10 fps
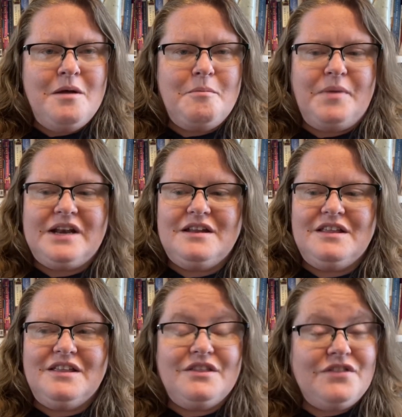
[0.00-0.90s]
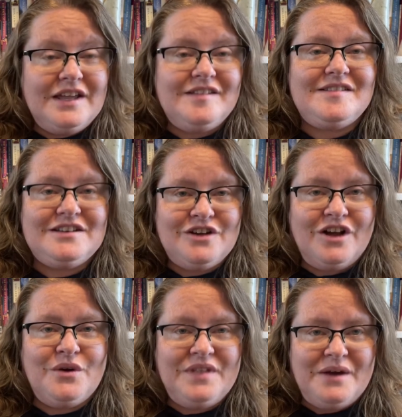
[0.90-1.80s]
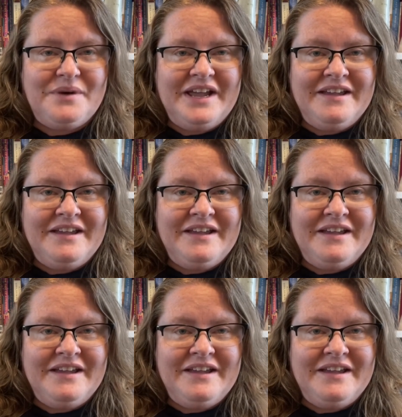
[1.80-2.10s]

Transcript: But things did not go that way.